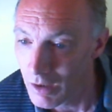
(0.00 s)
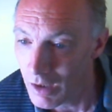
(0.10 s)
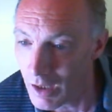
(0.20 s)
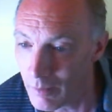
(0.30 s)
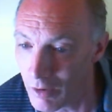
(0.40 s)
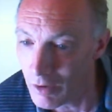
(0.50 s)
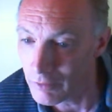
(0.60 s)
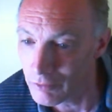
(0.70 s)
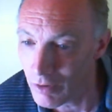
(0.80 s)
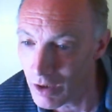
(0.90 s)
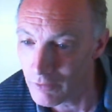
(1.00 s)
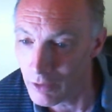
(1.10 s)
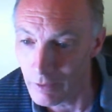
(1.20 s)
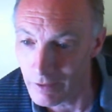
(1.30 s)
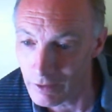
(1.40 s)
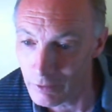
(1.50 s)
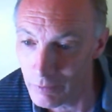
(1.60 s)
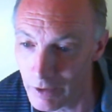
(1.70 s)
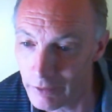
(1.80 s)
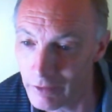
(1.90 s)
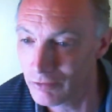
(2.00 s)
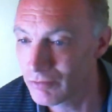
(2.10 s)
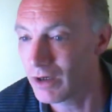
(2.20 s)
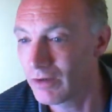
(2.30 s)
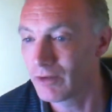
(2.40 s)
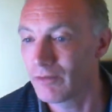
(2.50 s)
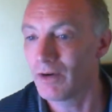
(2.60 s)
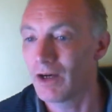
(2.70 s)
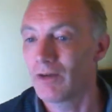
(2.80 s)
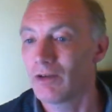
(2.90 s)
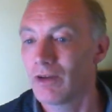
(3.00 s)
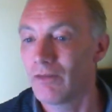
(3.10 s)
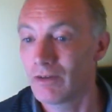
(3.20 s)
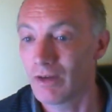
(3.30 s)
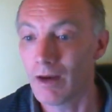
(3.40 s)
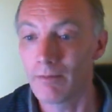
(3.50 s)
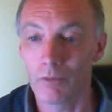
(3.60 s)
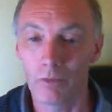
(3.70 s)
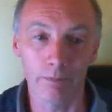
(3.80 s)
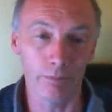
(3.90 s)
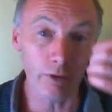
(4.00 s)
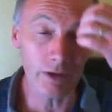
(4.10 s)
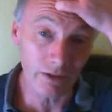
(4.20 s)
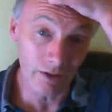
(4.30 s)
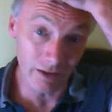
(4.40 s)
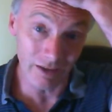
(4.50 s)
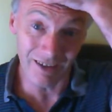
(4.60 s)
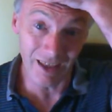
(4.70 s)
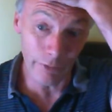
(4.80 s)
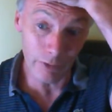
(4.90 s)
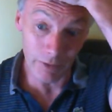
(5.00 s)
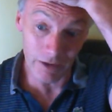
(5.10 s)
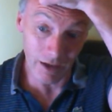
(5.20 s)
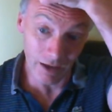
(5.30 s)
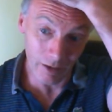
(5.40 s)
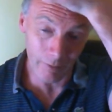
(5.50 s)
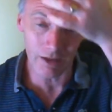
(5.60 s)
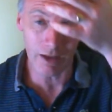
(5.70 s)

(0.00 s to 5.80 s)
of a driver who had experienced driving the 507s. Yeah, what a brilliant idea that would be, yeah? I mean,